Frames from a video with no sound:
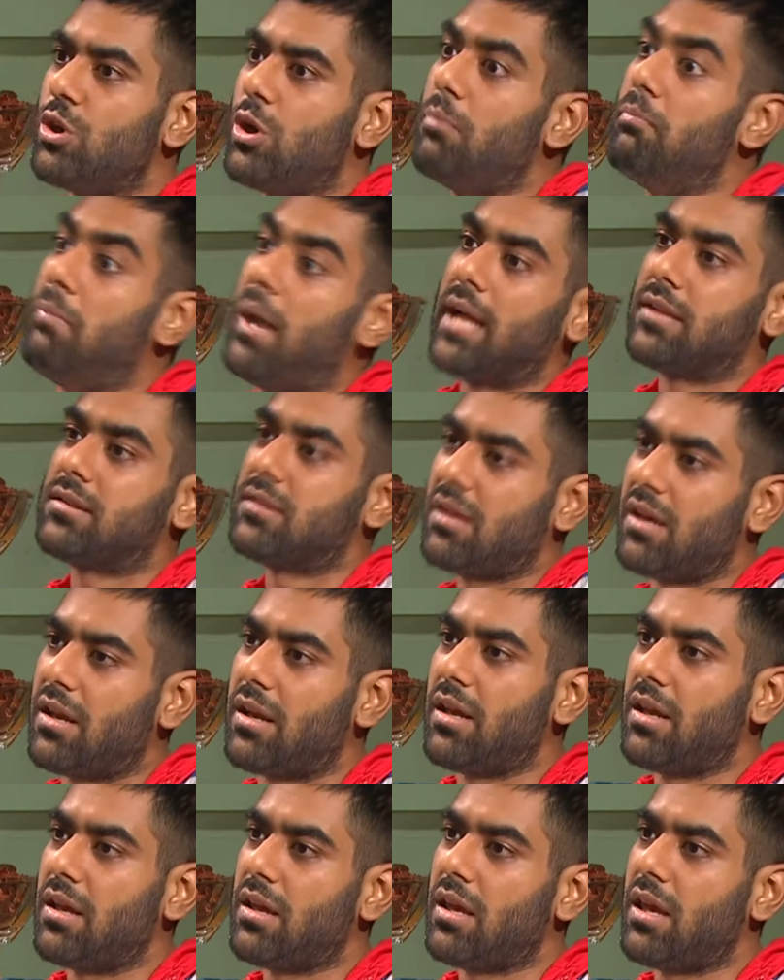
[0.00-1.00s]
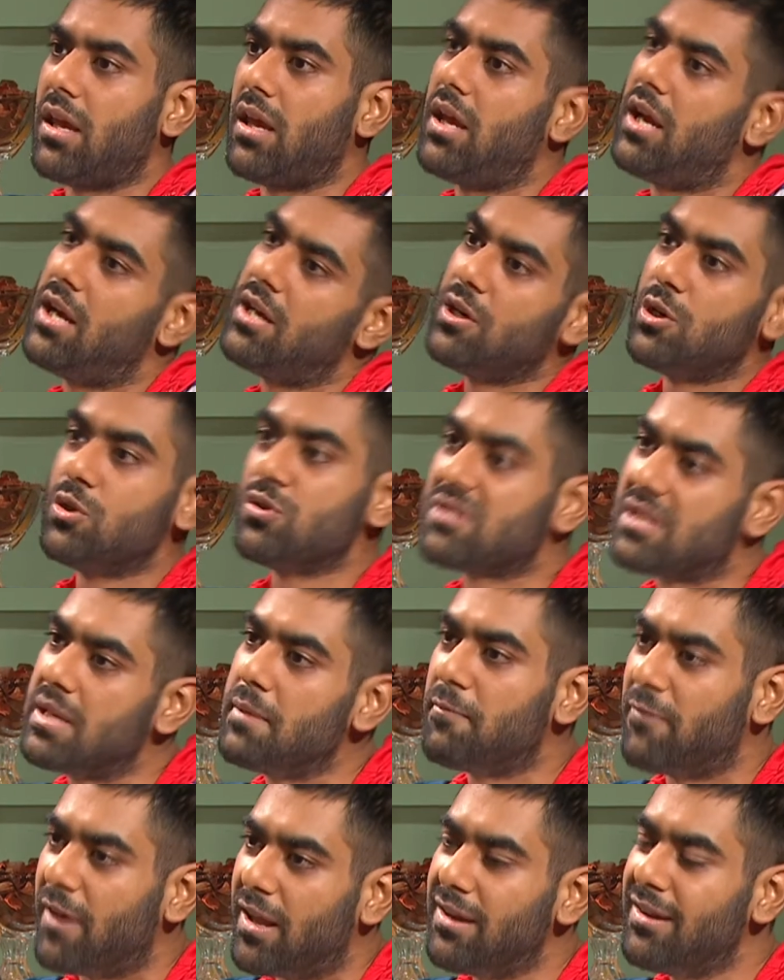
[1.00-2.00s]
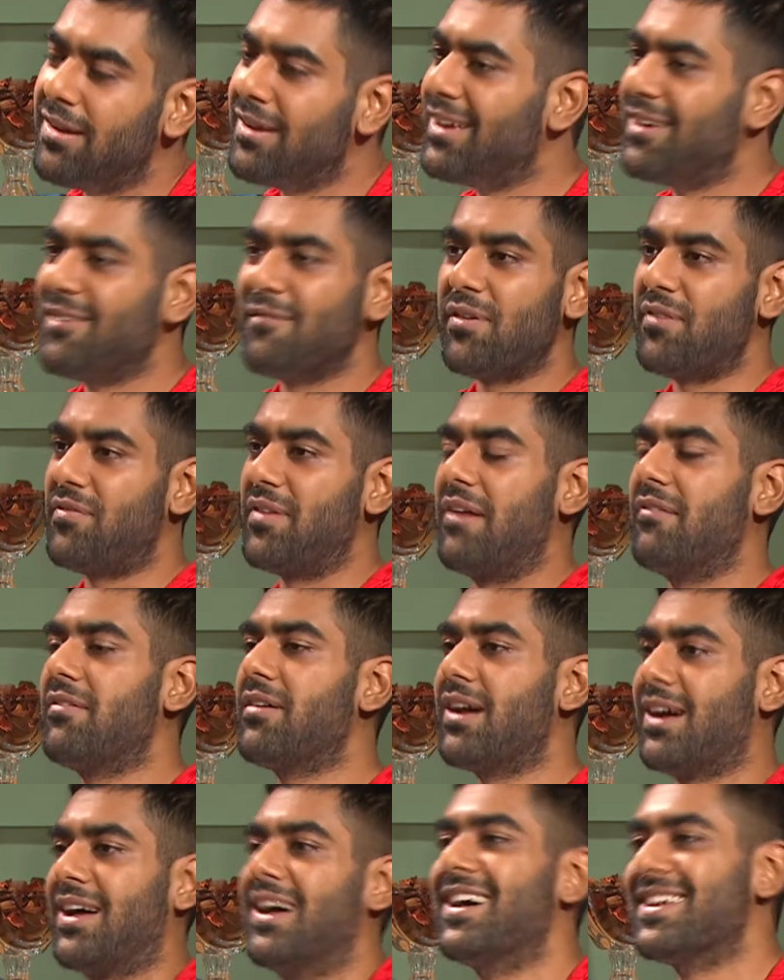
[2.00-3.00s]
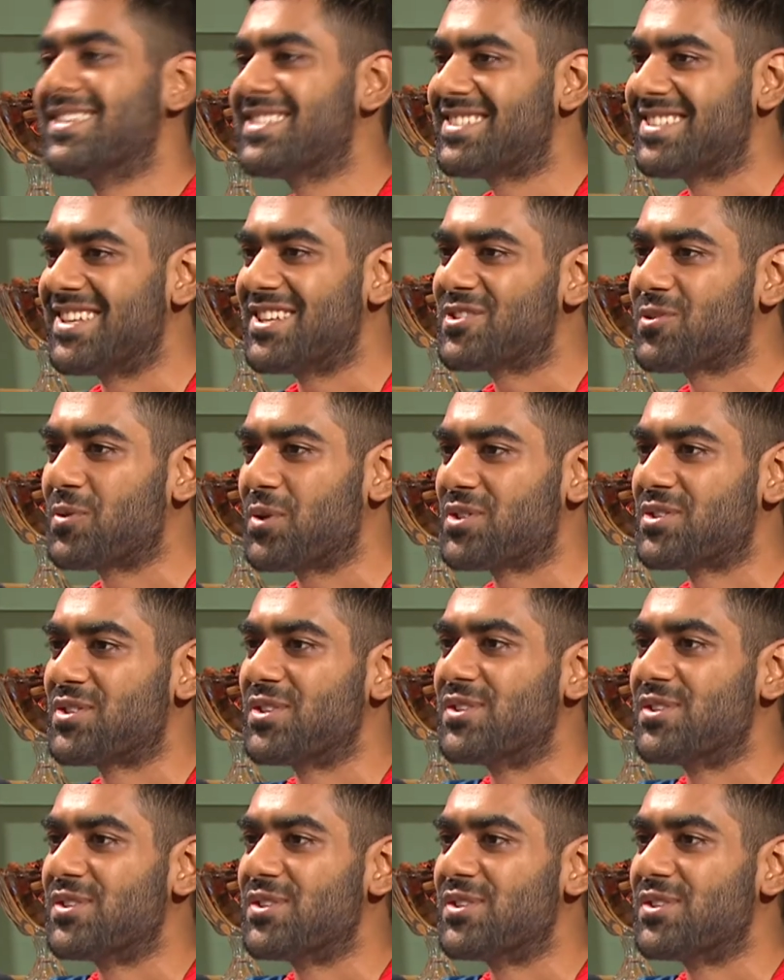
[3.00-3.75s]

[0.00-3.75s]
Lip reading: ab baat kare ke hey did you sleep well. You've never asked such questions.